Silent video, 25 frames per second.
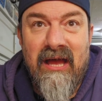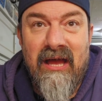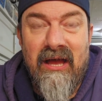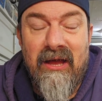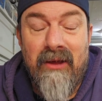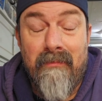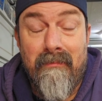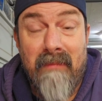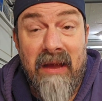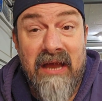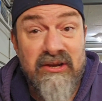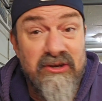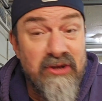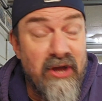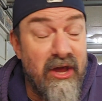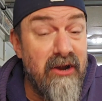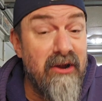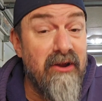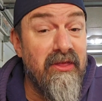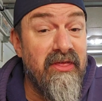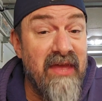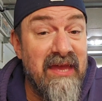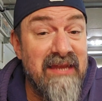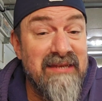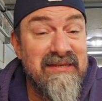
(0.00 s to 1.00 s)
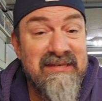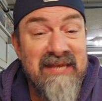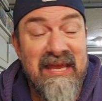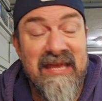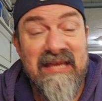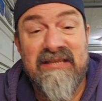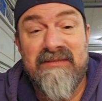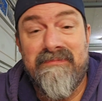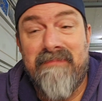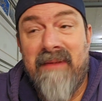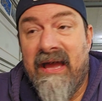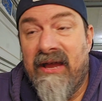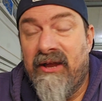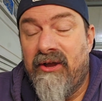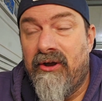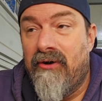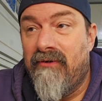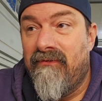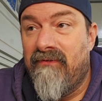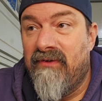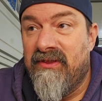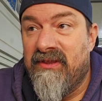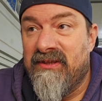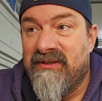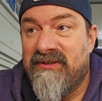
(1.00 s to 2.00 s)
My daughter then takes back
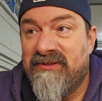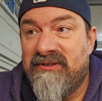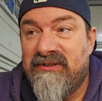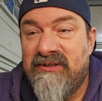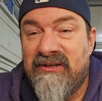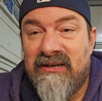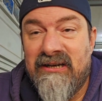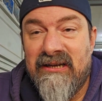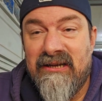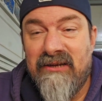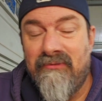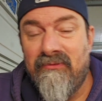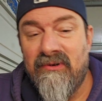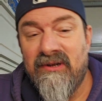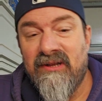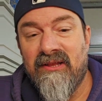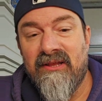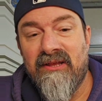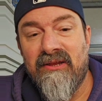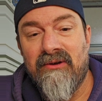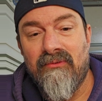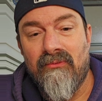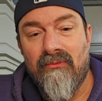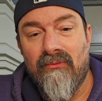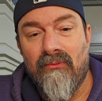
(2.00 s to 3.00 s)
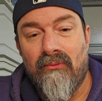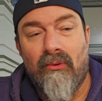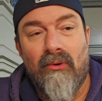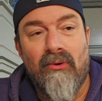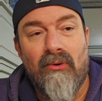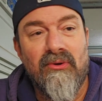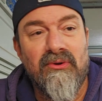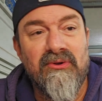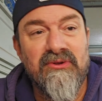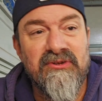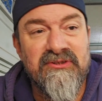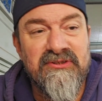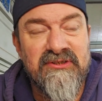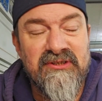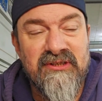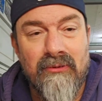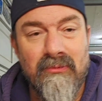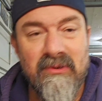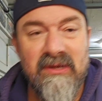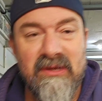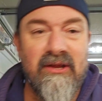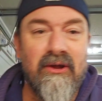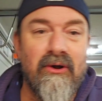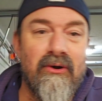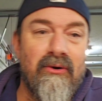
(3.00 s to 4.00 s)
over the steering wheel and rolls till
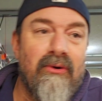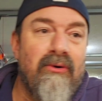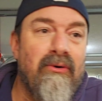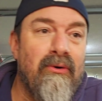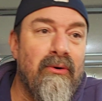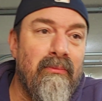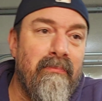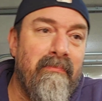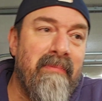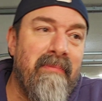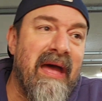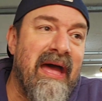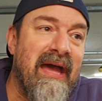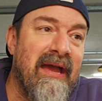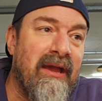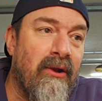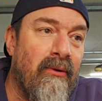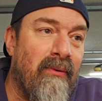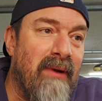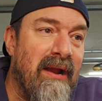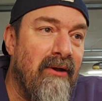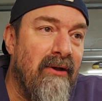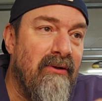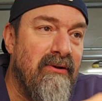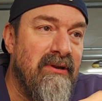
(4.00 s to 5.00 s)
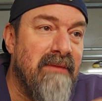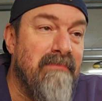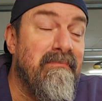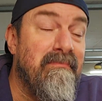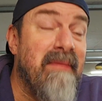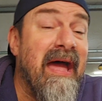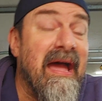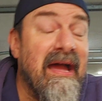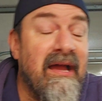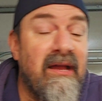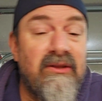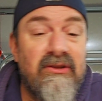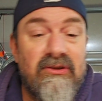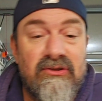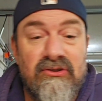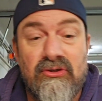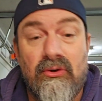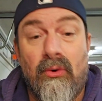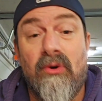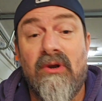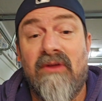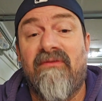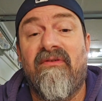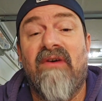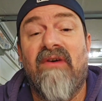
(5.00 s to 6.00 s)
we go back around and back
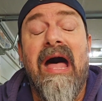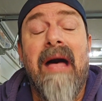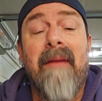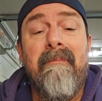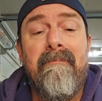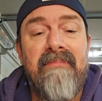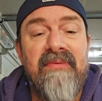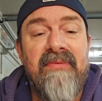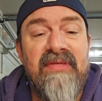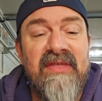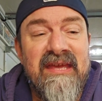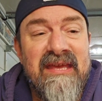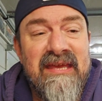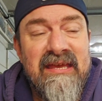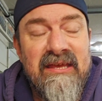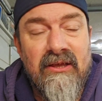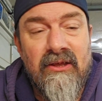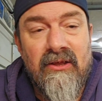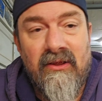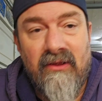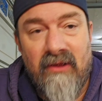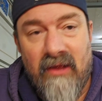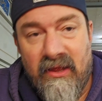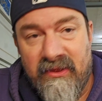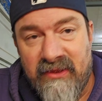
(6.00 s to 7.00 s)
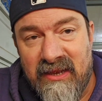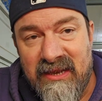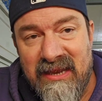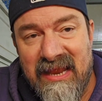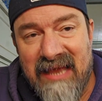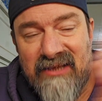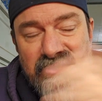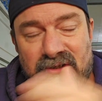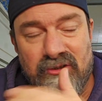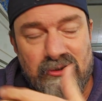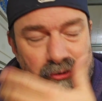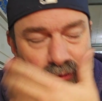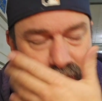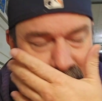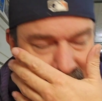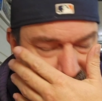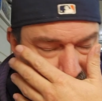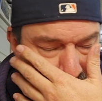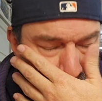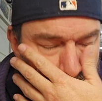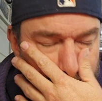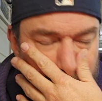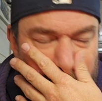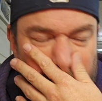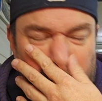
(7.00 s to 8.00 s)
sort of up the hill on the next street
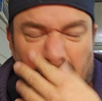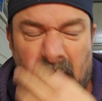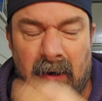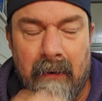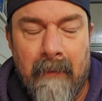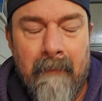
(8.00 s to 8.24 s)
over,